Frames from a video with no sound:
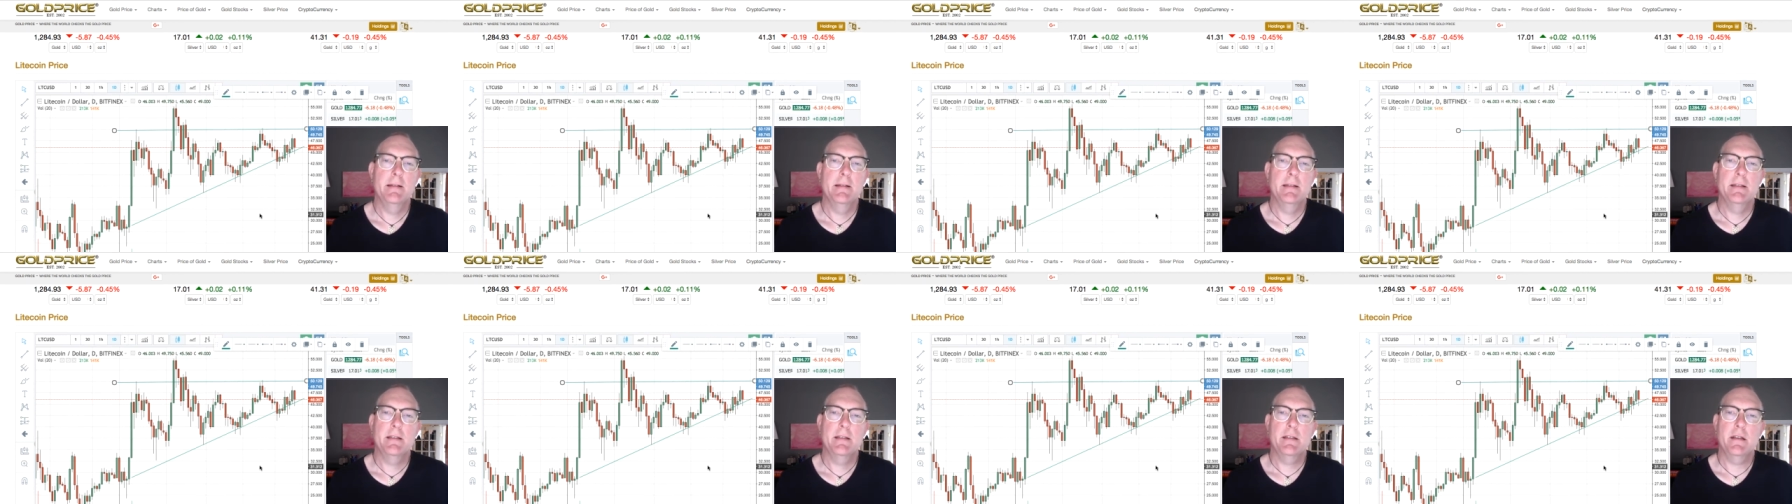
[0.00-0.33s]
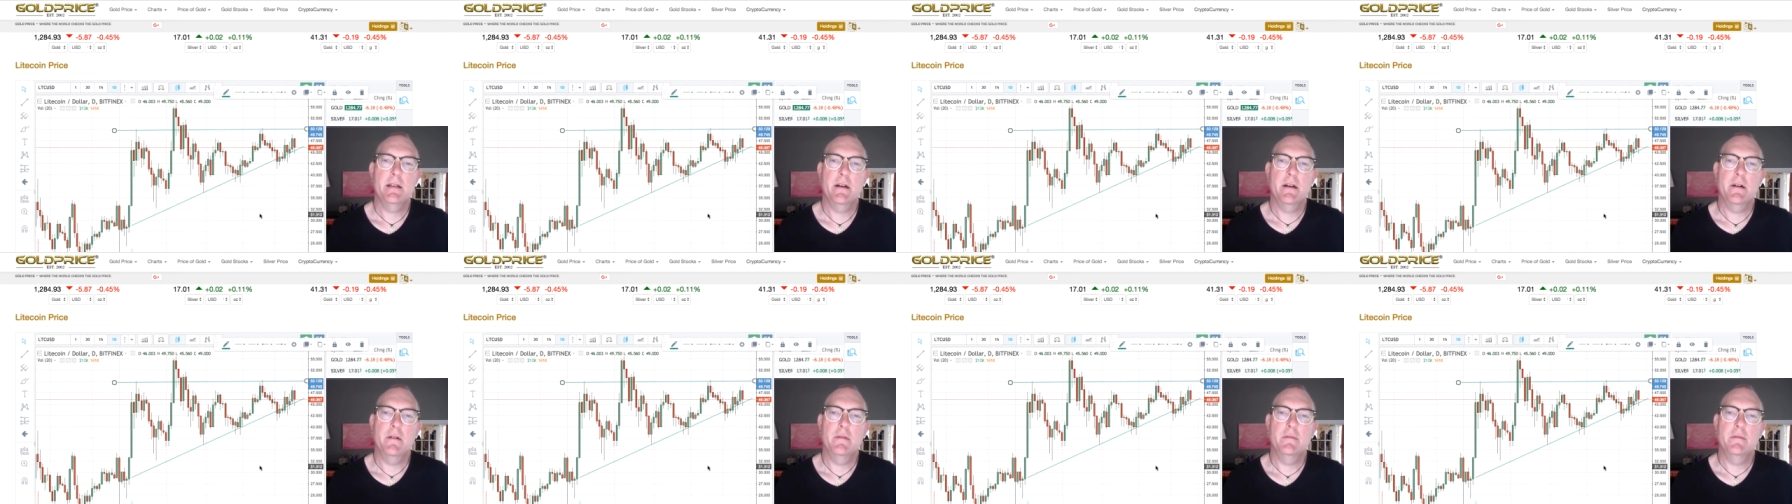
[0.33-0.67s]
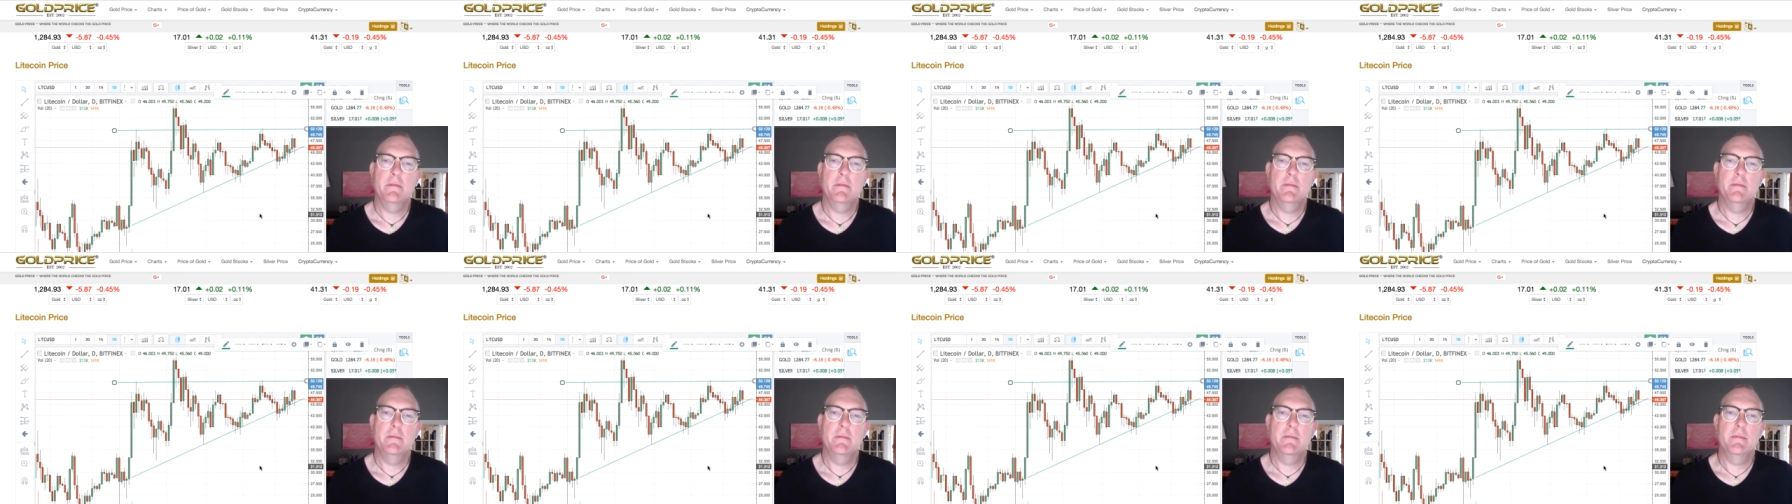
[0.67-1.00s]
So
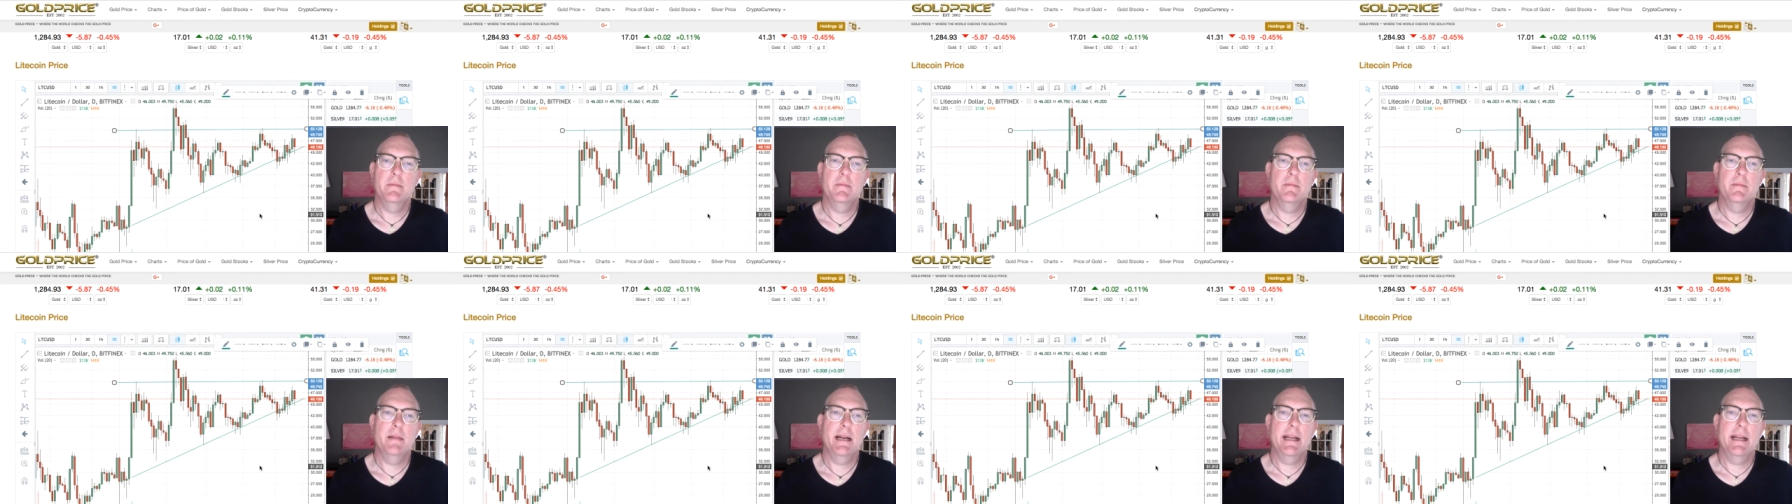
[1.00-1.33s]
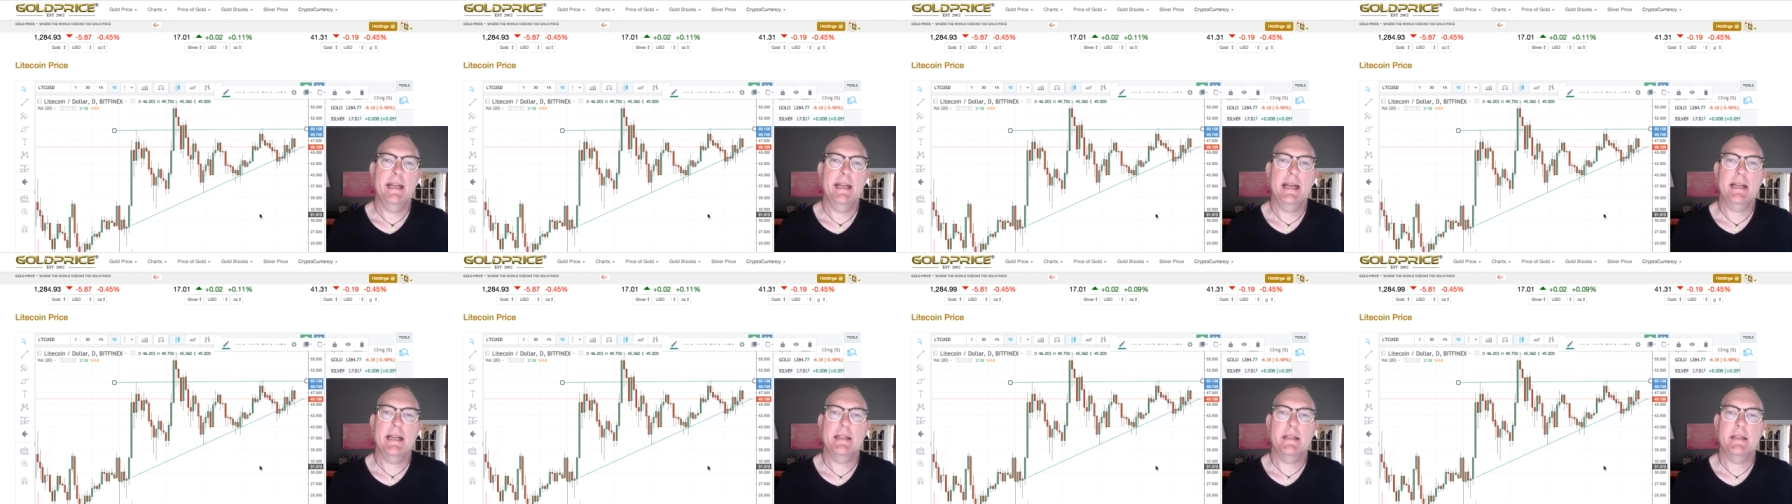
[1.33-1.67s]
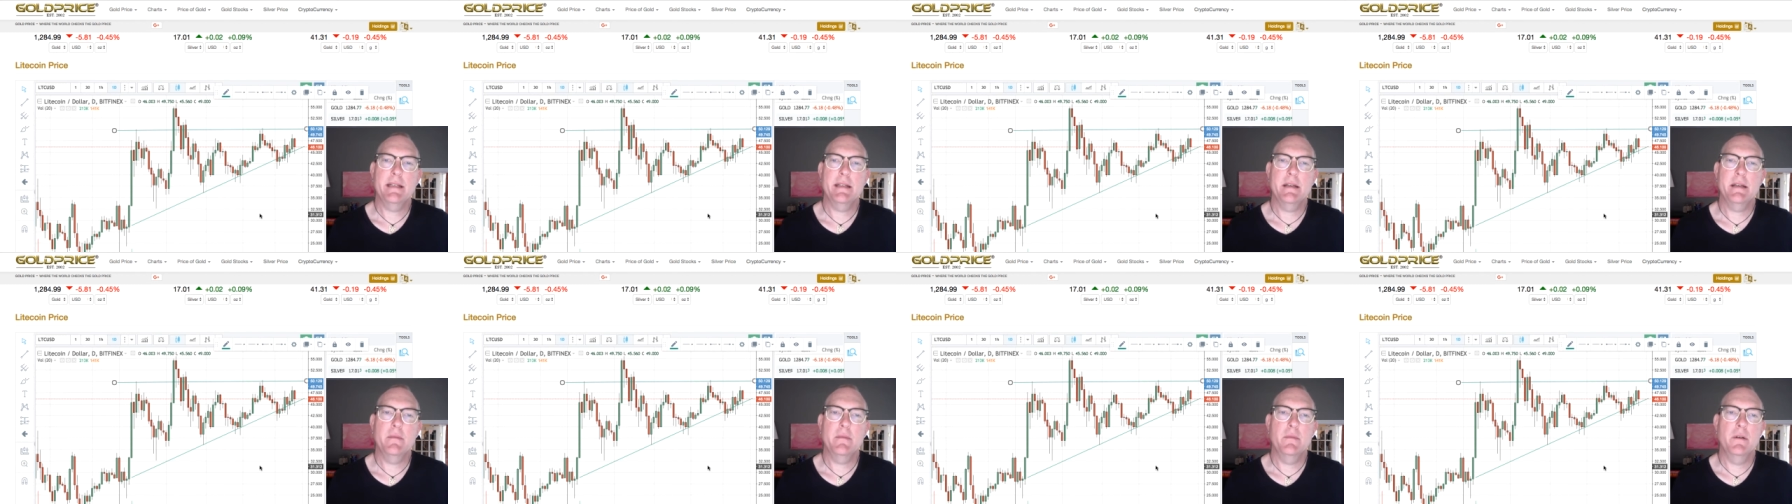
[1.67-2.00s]
my guess
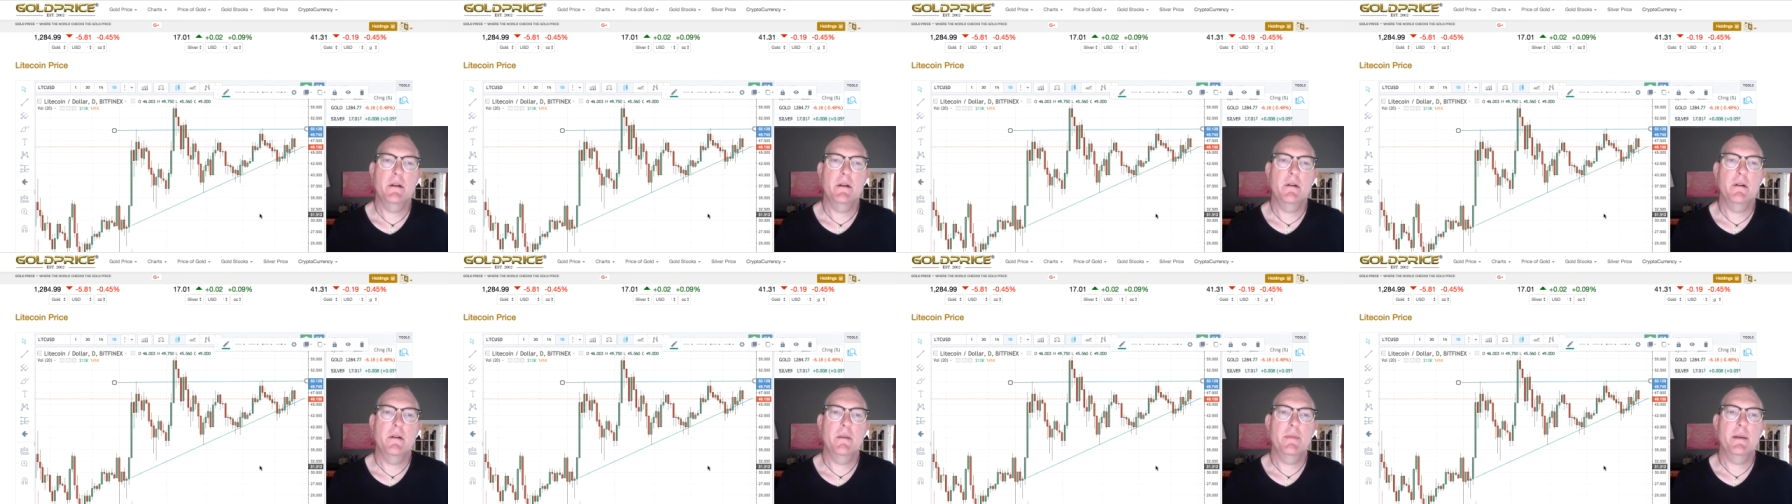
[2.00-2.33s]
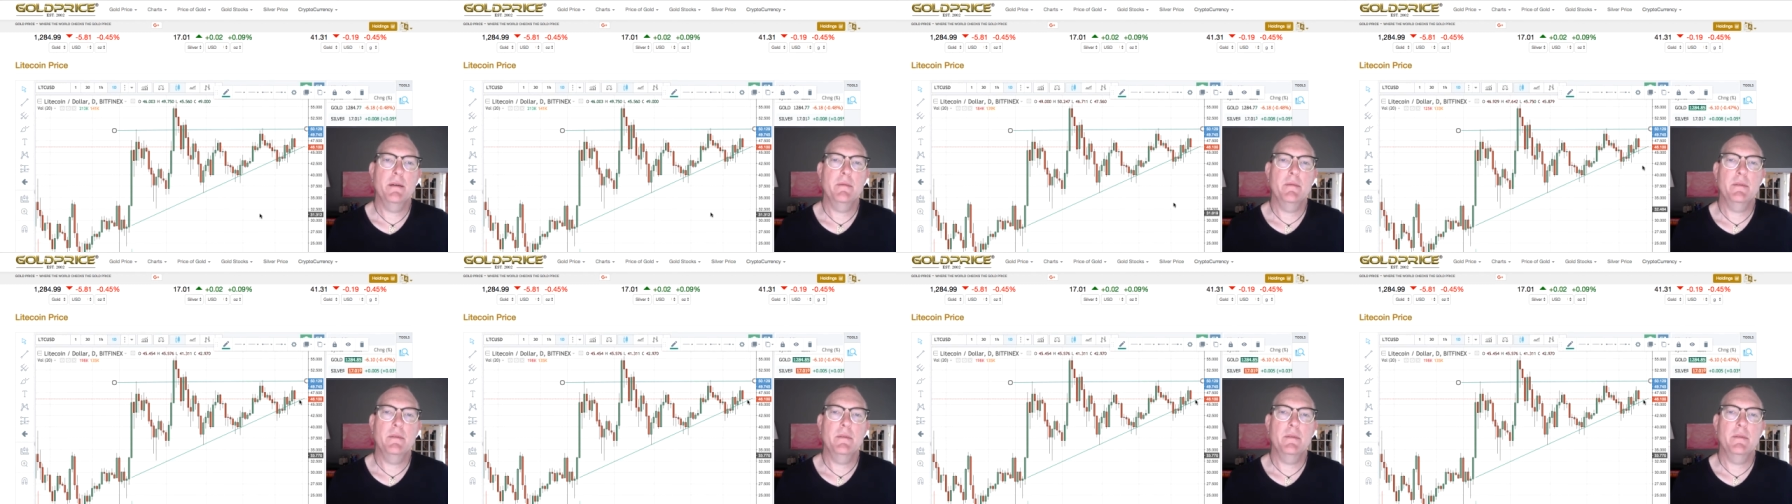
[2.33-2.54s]
is it will go up and it